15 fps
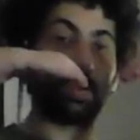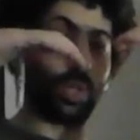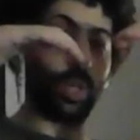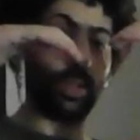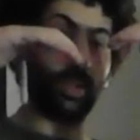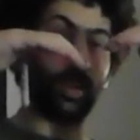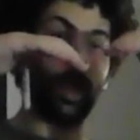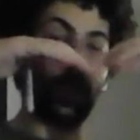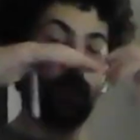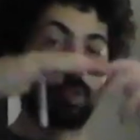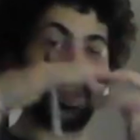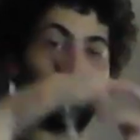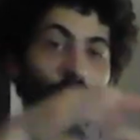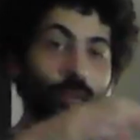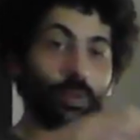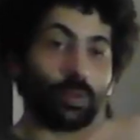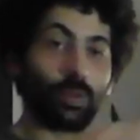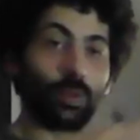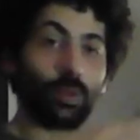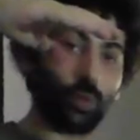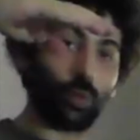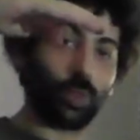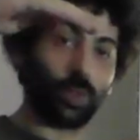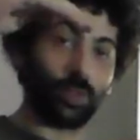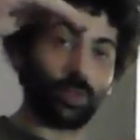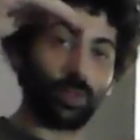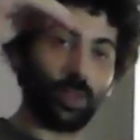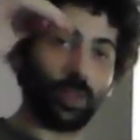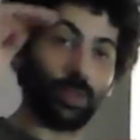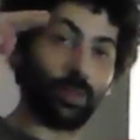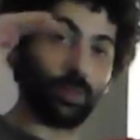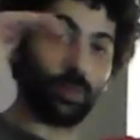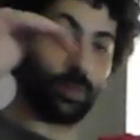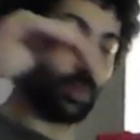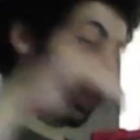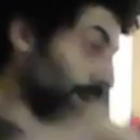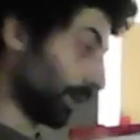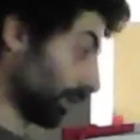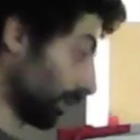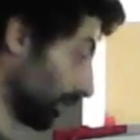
lines like this, inverted C's like